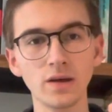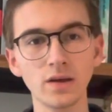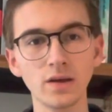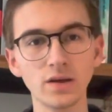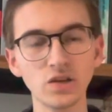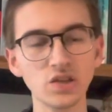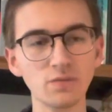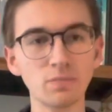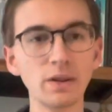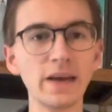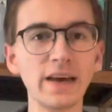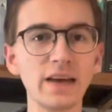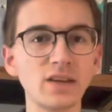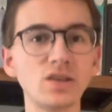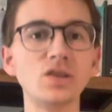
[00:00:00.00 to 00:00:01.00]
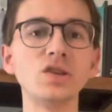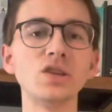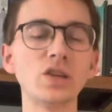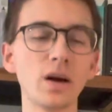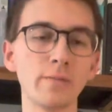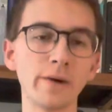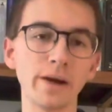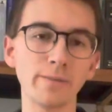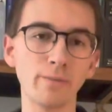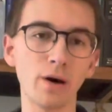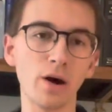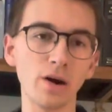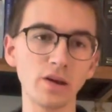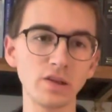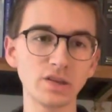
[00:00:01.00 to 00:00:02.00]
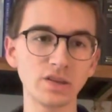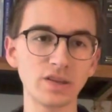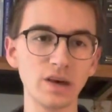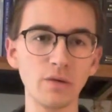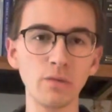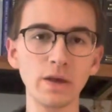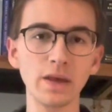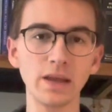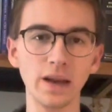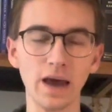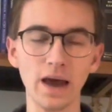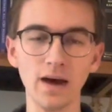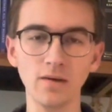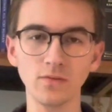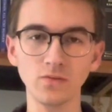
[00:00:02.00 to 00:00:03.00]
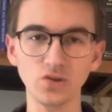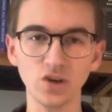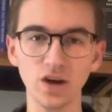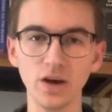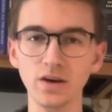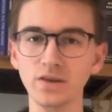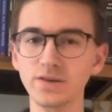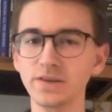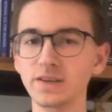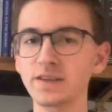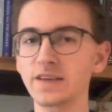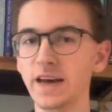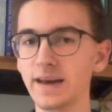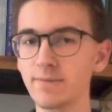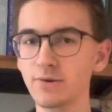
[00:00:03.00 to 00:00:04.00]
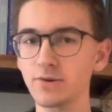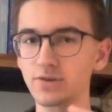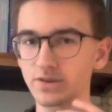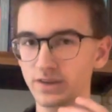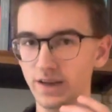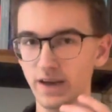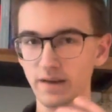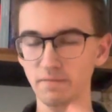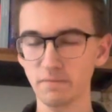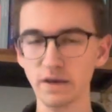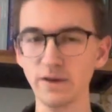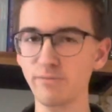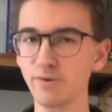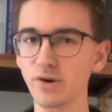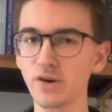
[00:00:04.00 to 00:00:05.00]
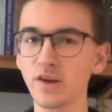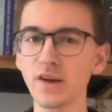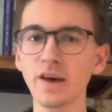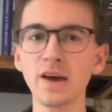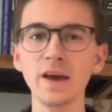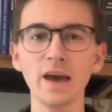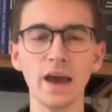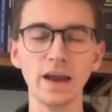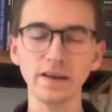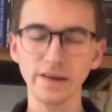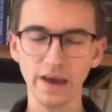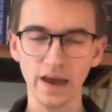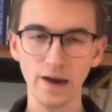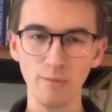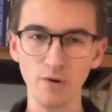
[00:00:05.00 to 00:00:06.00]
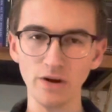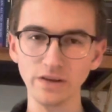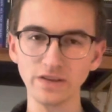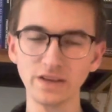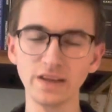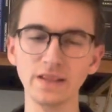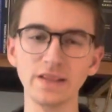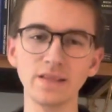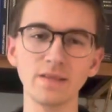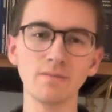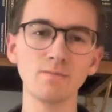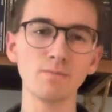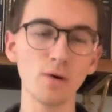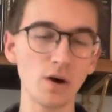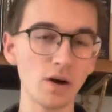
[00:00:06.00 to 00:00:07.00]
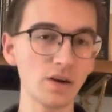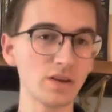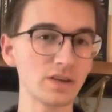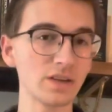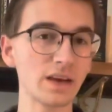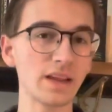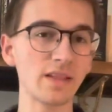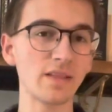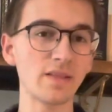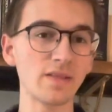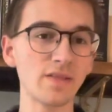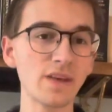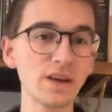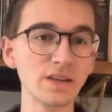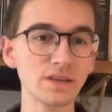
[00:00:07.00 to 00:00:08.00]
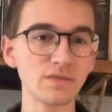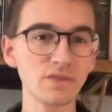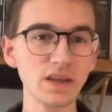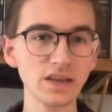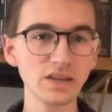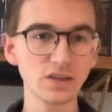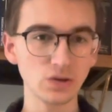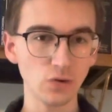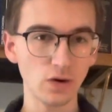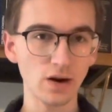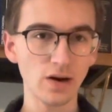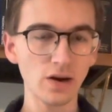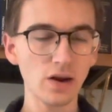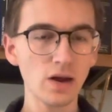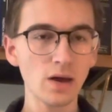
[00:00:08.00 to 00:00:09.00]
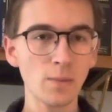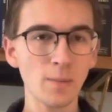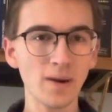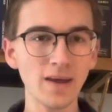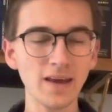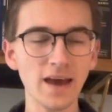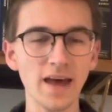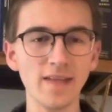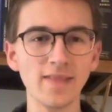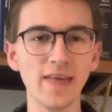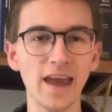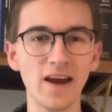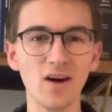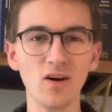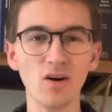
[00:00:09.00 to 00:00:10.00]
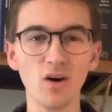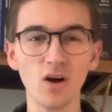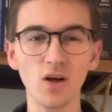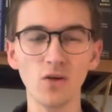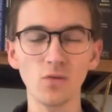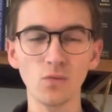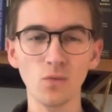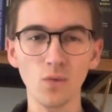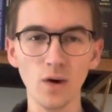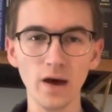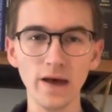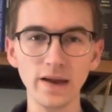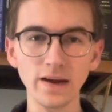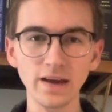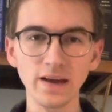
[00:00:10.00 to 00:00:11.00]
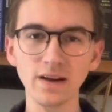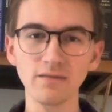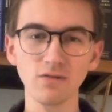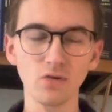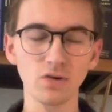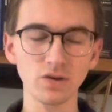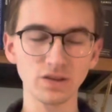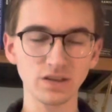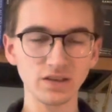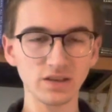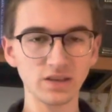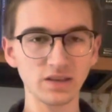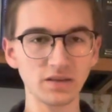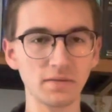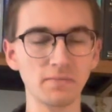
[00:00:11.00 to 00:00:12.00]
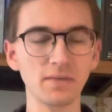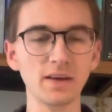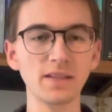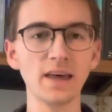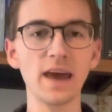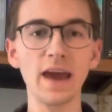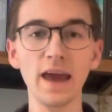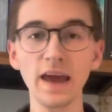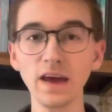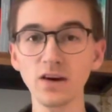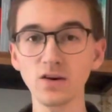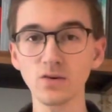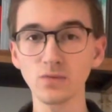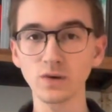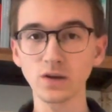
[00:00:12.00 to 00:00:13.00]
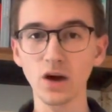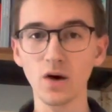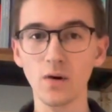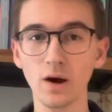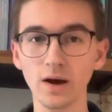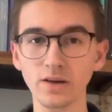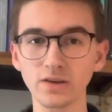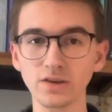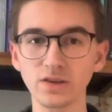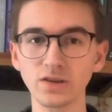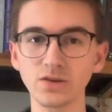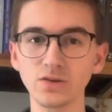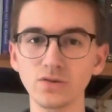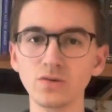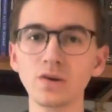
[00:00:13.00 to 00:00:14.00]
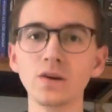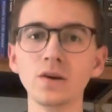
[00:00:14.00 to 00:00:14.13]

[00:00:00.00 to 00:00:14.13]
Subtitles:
split into determinate parts, that we can have chairs and tables and people and cameras and books and things of this sort, but yet they are all one. And of course, this is something that Hegel would go on to